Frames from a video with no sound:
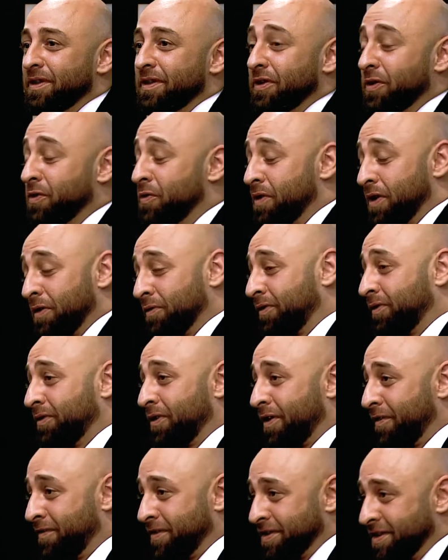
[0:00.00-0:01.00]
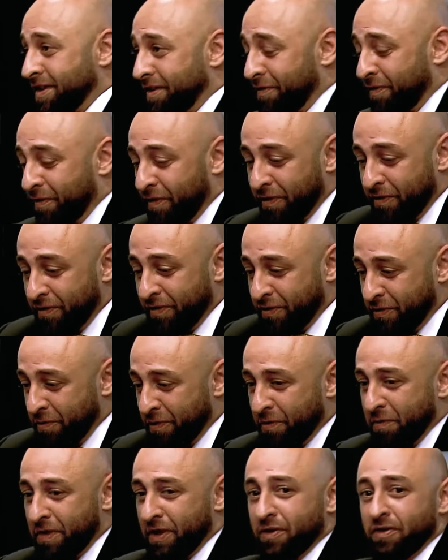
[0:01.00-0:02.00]
Kudos, obviously, for
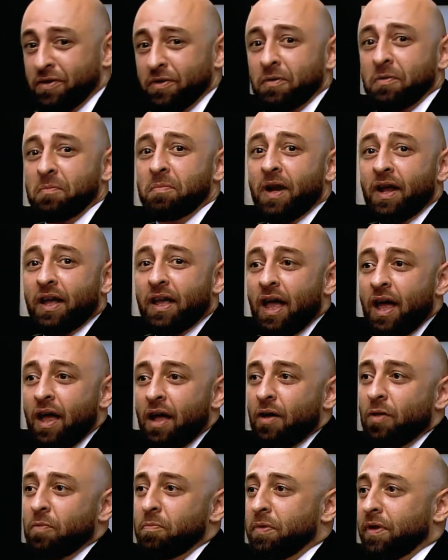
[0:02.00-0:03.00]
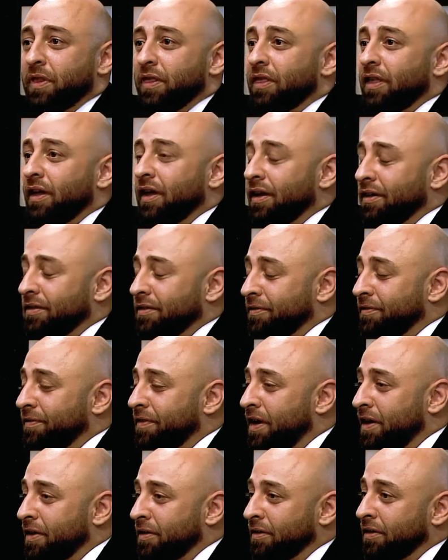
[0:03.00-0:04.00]
doing what you're doing. But I can't help but think, as a
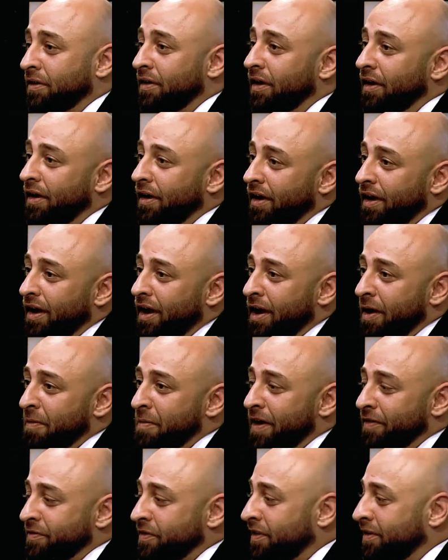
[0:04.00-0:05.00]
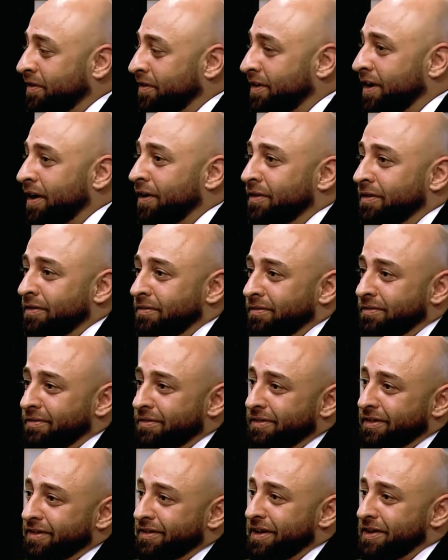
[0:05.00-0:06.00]
father, after this entire
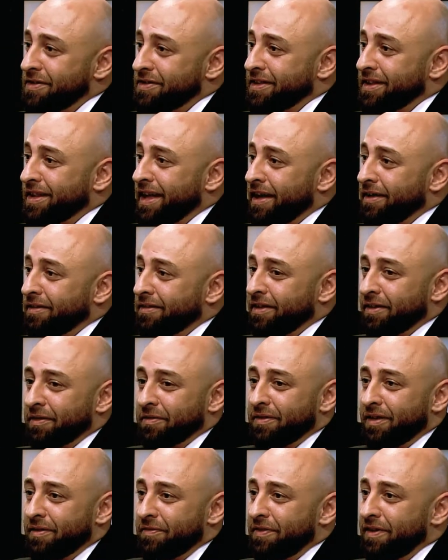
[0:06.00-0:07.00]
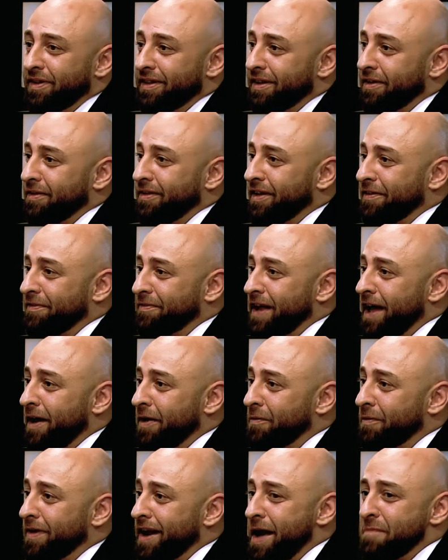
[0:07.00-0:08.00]
discussion, that I feel a little left
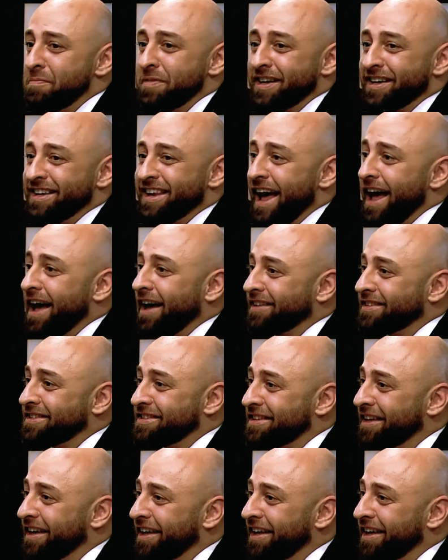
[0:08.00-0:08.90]
out. What happened to dads?